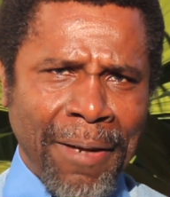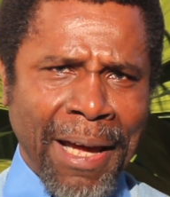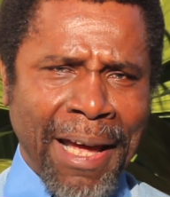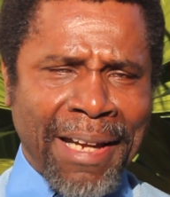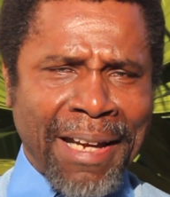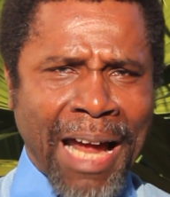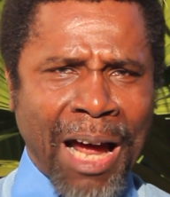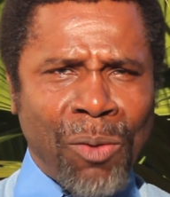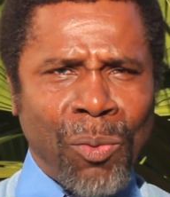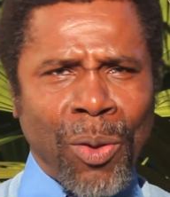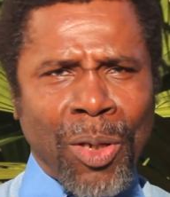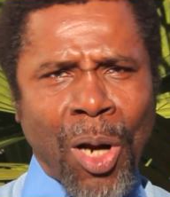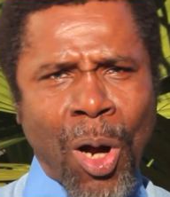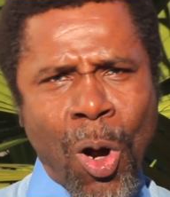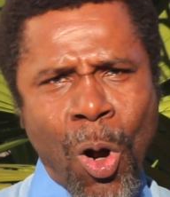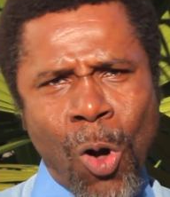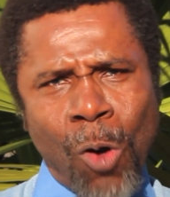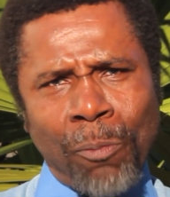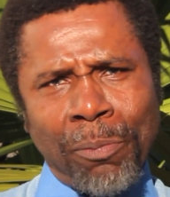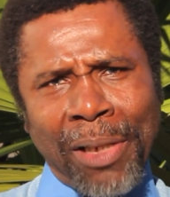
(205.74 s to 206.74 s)
And I would
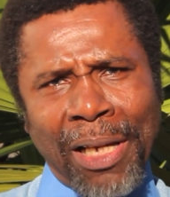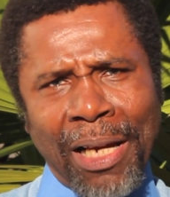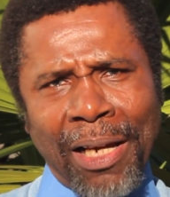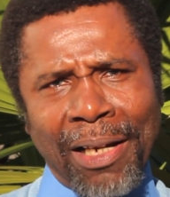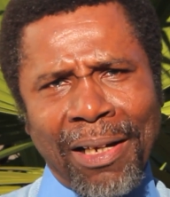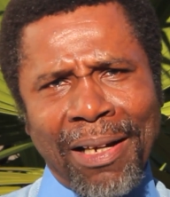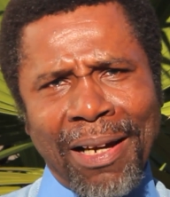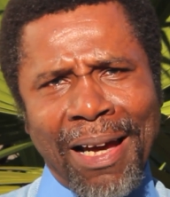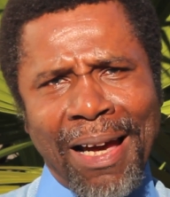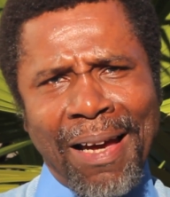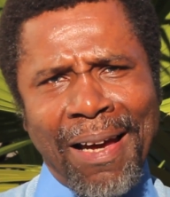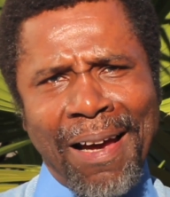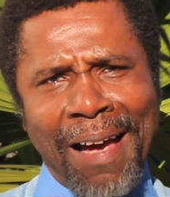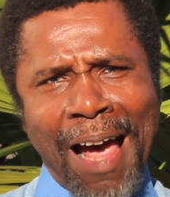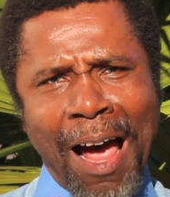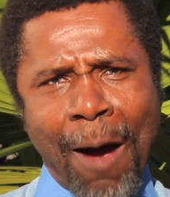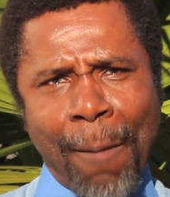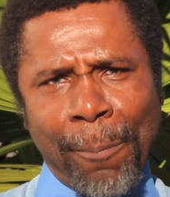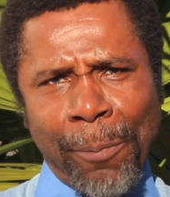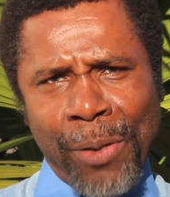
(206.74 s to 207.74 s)
hope that
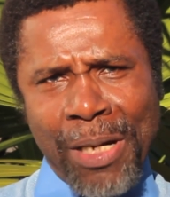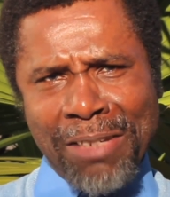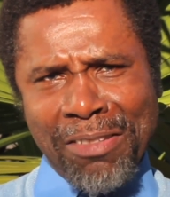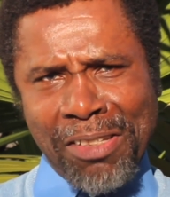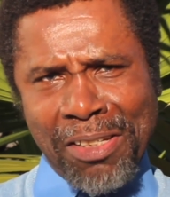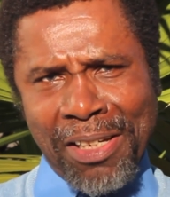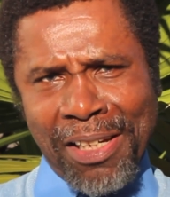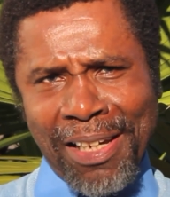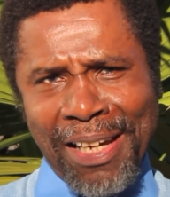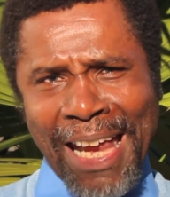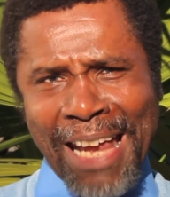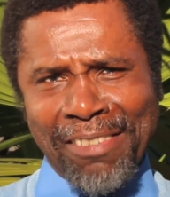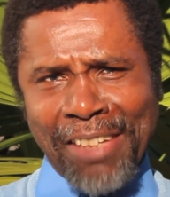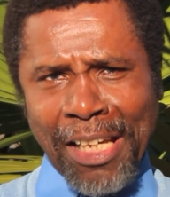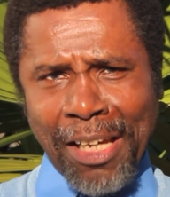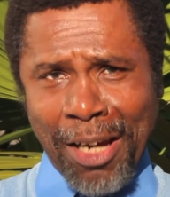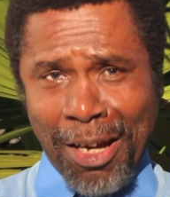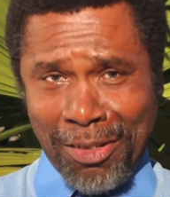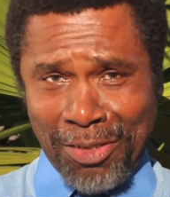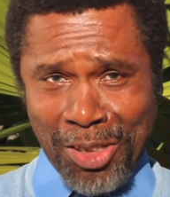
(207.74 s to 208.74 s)
our President, as a
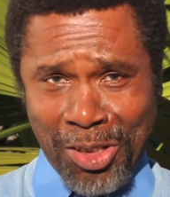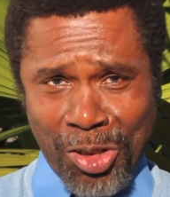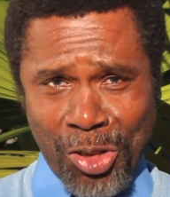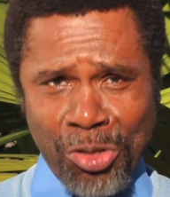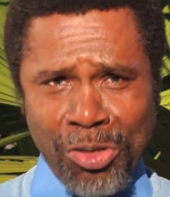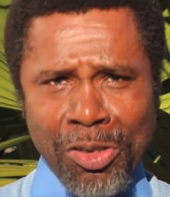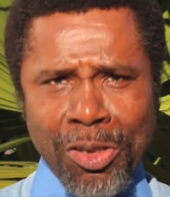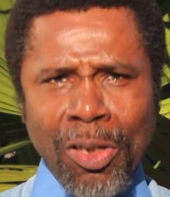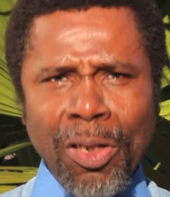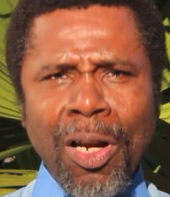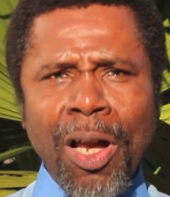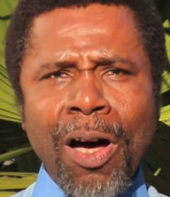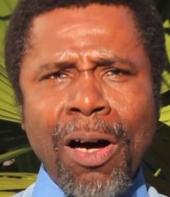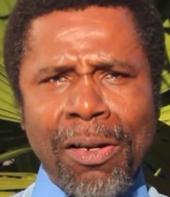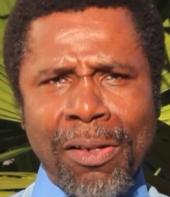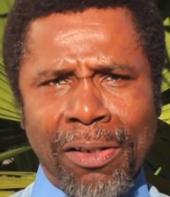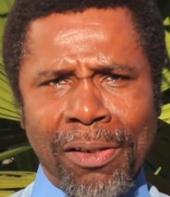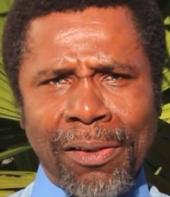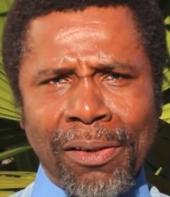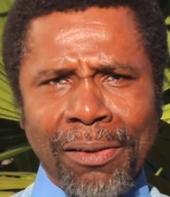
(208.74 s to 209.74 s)
constitutional
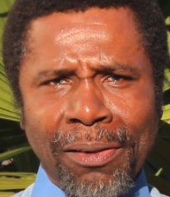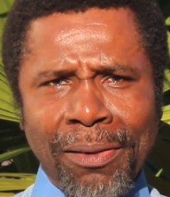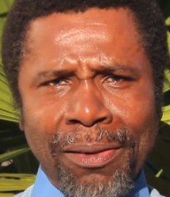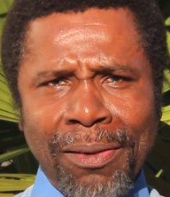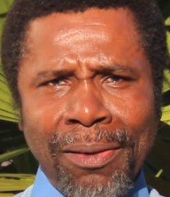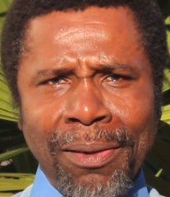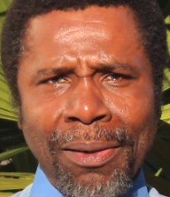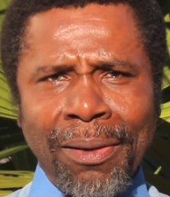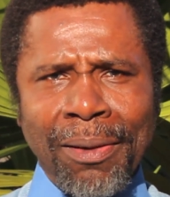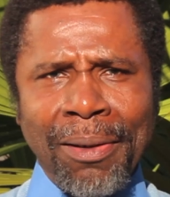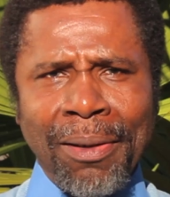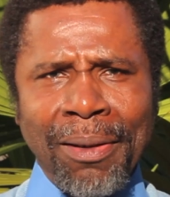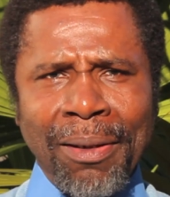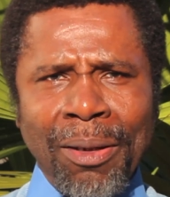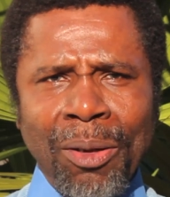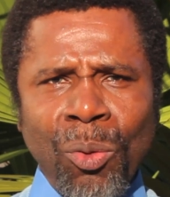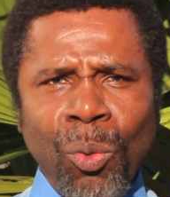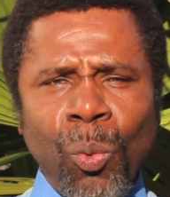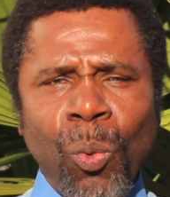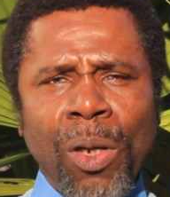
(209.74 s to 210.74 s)
lawyer,
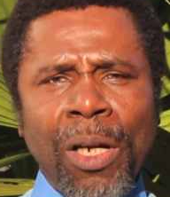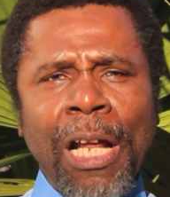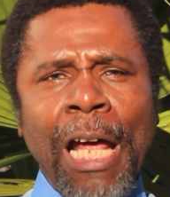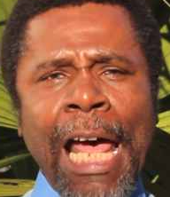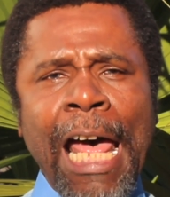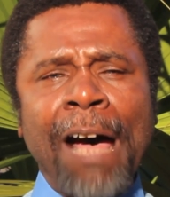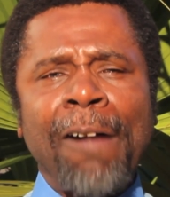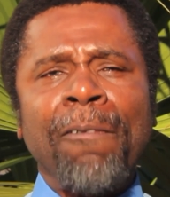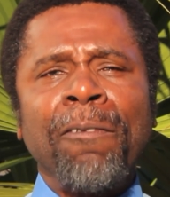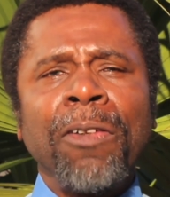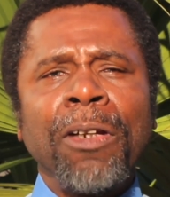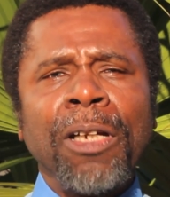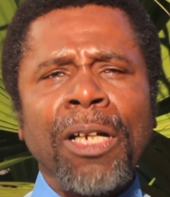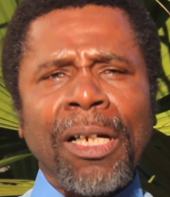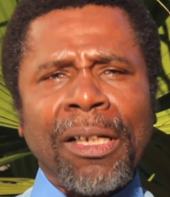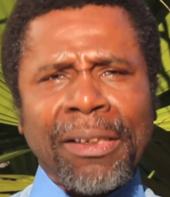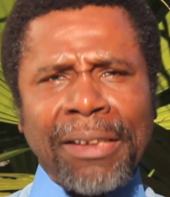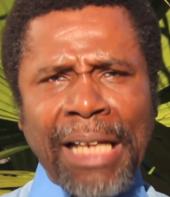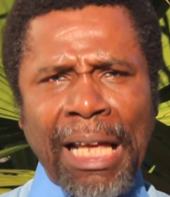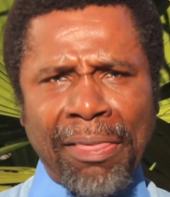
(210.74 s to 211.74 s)
would have
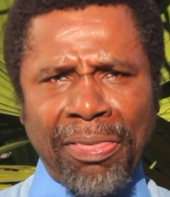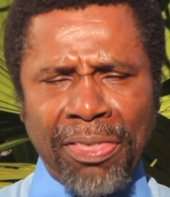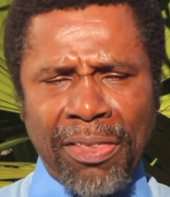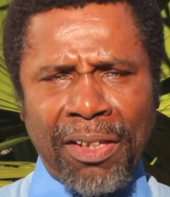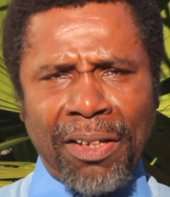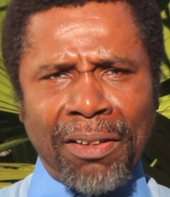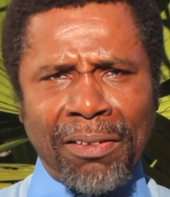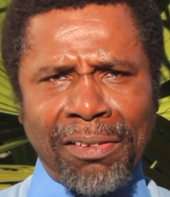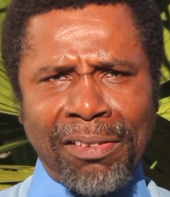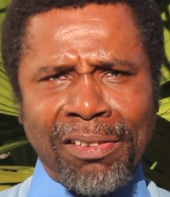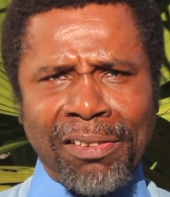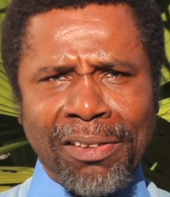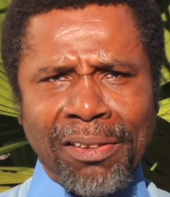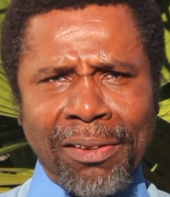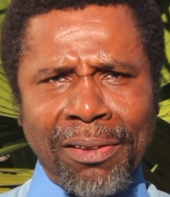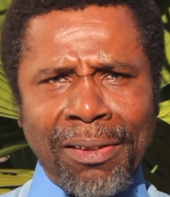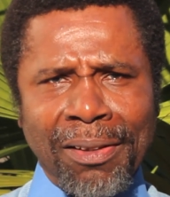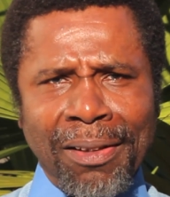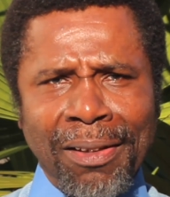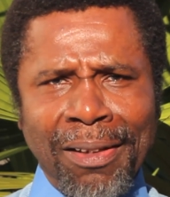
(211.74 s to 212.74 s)
looked at this
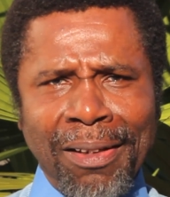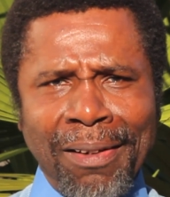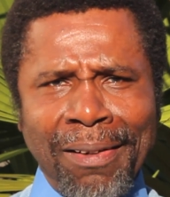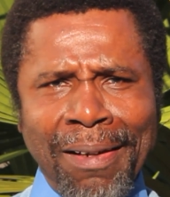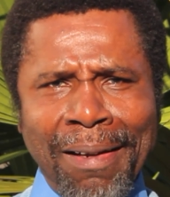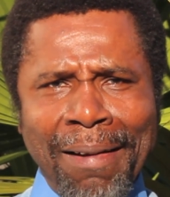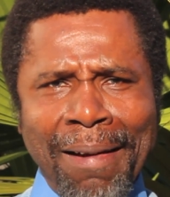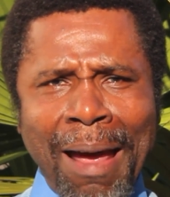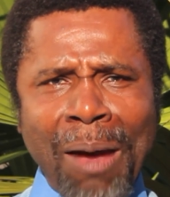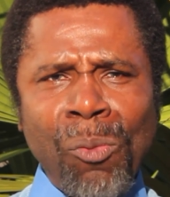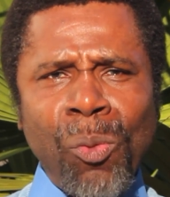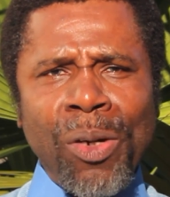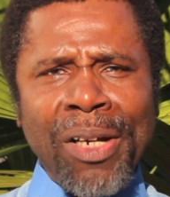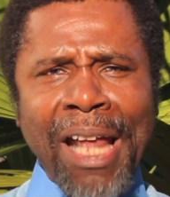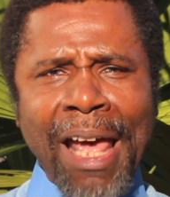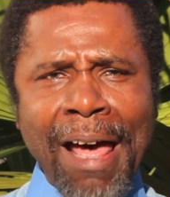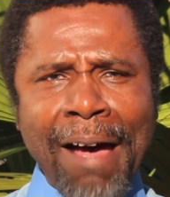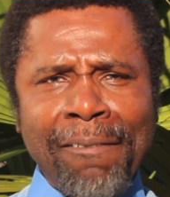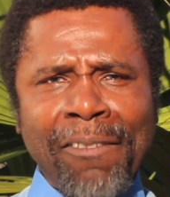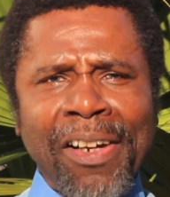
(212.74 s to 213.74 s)
and would
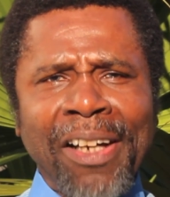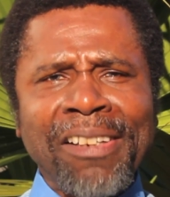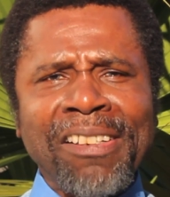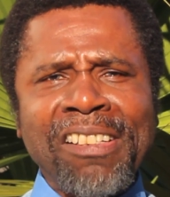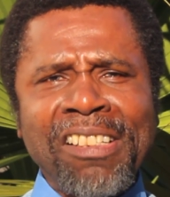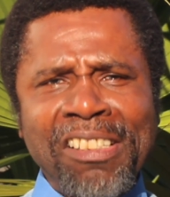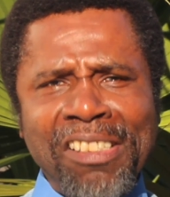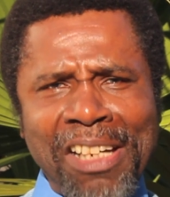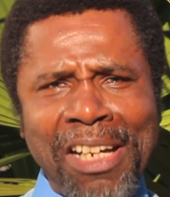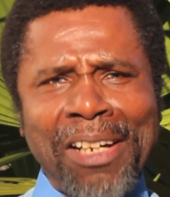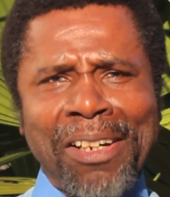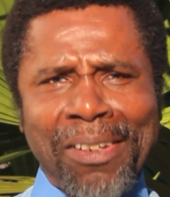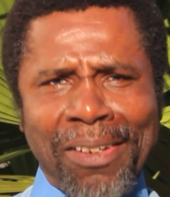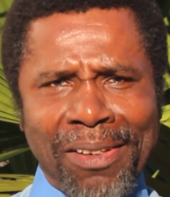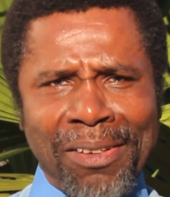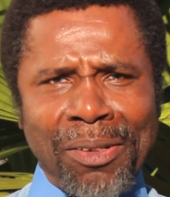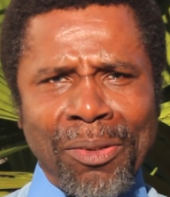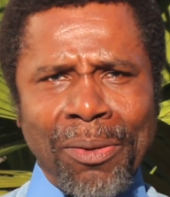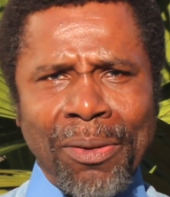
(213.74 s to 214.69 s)
have considered